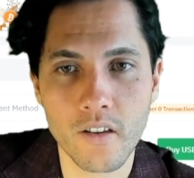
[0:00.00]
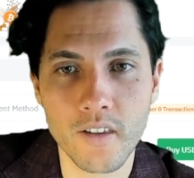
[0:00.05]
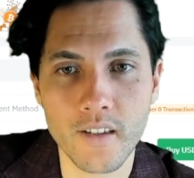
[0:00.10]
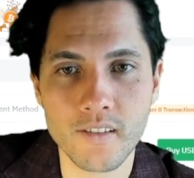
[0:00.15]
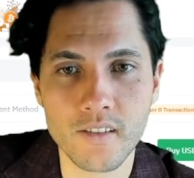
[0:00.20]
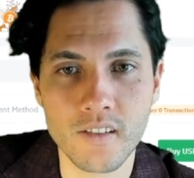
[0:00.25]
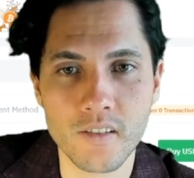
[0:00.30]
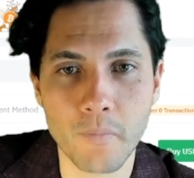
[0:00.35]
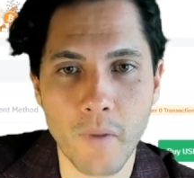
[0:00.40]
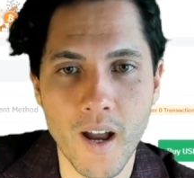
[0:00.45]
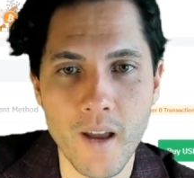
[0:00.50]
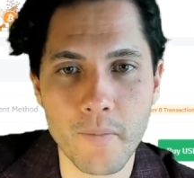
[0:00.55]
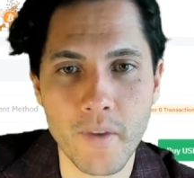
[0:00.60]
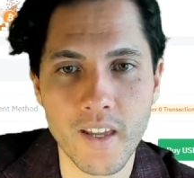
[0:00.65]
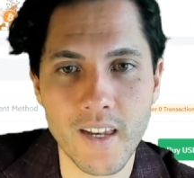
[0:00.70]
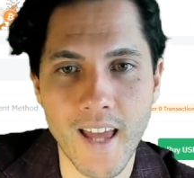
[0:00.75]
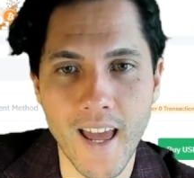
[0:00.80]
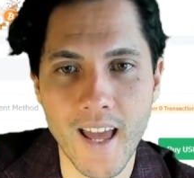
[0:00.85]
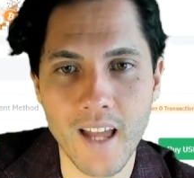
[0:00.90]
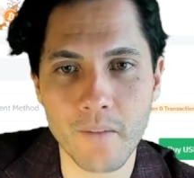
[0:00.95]
This is
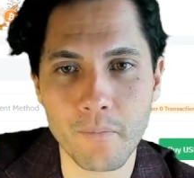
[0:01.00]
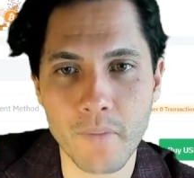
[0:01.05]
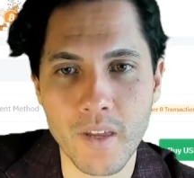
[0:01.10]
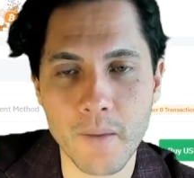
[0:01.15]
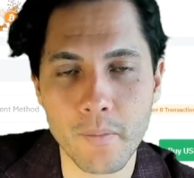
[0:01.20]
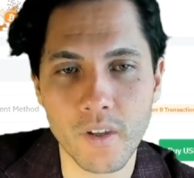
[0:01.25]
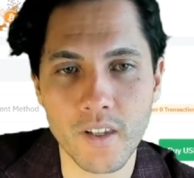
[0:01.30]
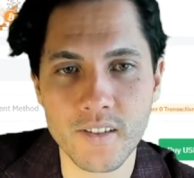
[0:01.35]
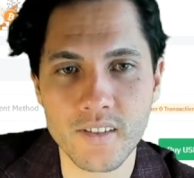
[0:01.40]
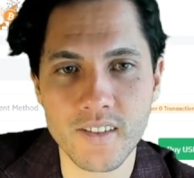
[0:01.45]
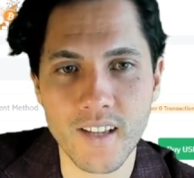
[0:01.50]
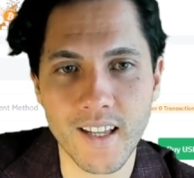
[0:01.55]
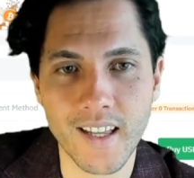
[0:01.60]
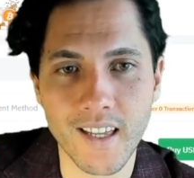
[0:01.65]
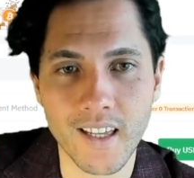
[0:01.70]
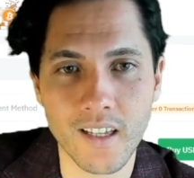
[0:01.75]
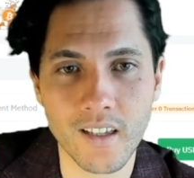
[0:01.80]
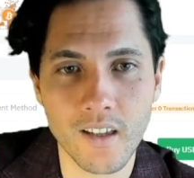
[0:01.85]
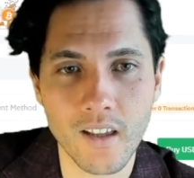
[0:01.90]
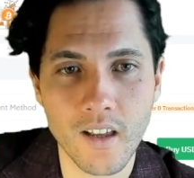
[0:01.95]
Bybit, and people are
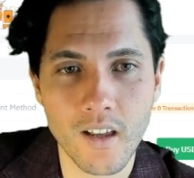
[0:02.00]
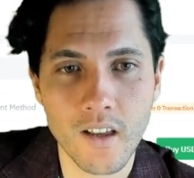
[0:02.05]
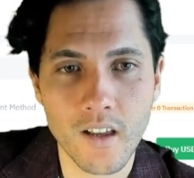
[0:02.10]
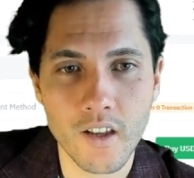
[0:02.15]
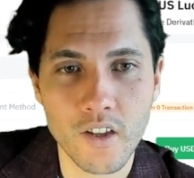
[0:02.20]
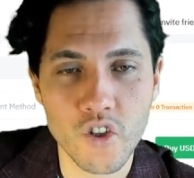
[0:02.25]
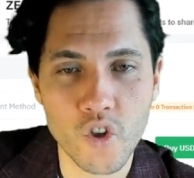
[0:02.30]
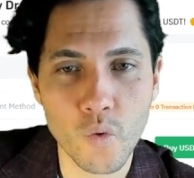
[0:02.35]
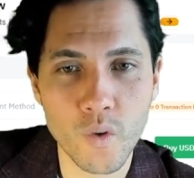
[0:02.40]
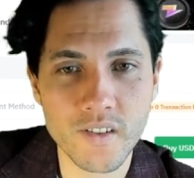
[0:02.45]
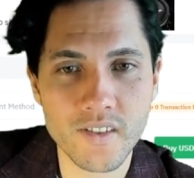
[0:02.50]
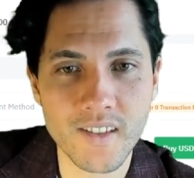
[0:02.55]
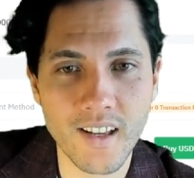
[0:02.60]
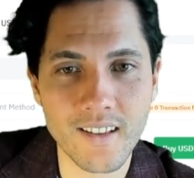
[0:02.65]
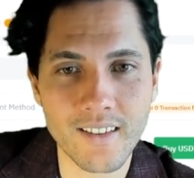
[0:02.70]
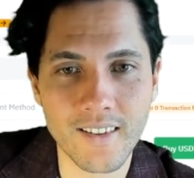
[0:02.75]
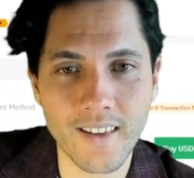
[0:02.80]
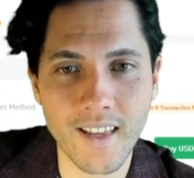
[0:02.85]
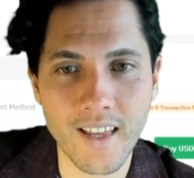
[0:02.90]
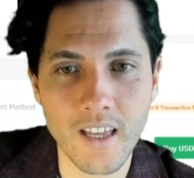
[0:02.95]
selling
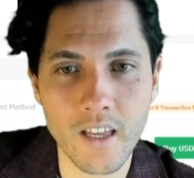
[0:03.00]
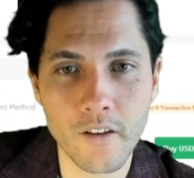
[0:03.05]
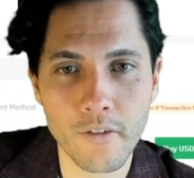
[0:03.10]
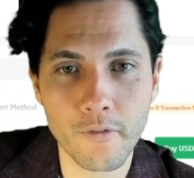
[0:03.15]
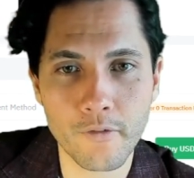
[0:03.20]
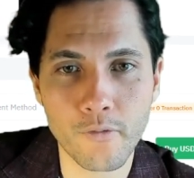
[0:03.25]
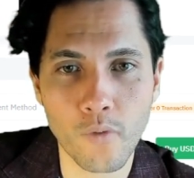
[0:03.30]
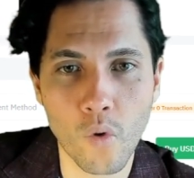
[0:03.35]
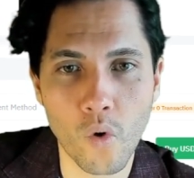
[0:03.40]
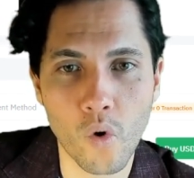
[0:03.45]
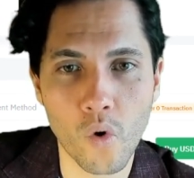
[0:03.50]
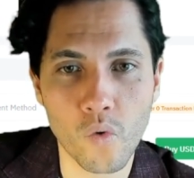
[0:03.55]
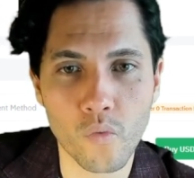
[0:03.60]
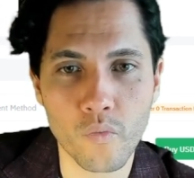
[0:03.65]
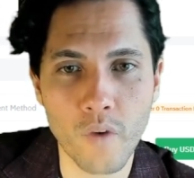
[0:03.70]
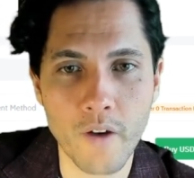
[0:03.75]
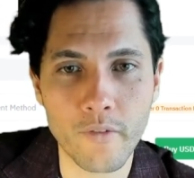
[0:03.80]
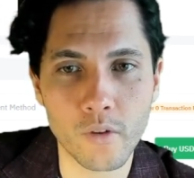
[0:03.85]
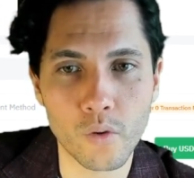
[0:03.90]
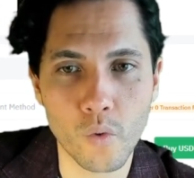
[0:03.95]
USDT for
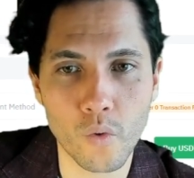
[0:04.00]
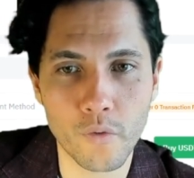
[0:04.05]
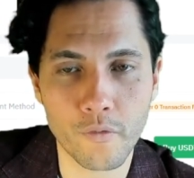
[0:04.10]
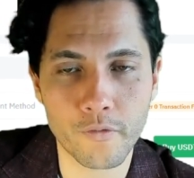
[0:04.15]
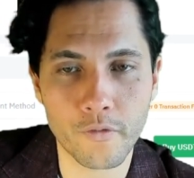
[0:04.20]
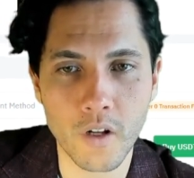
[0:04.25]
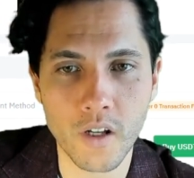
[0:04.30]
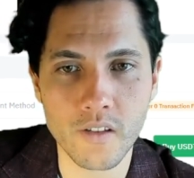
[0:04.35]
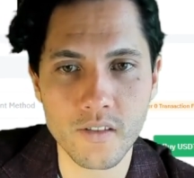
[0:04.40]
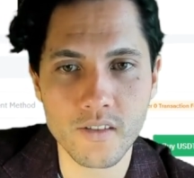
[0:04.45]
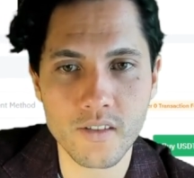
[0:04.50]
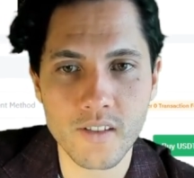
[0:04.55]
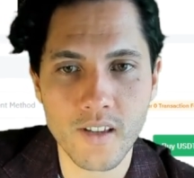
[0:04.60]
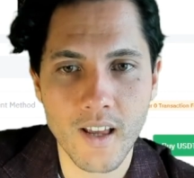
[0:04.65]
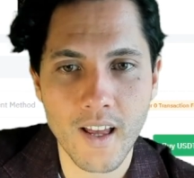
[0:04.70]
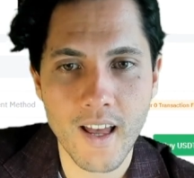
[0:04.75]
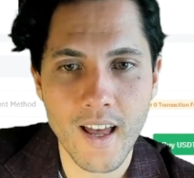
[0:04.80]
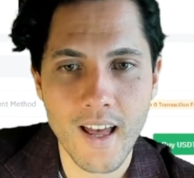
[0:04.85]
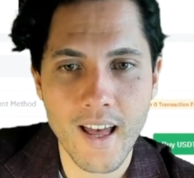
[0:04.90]
Revolut funds.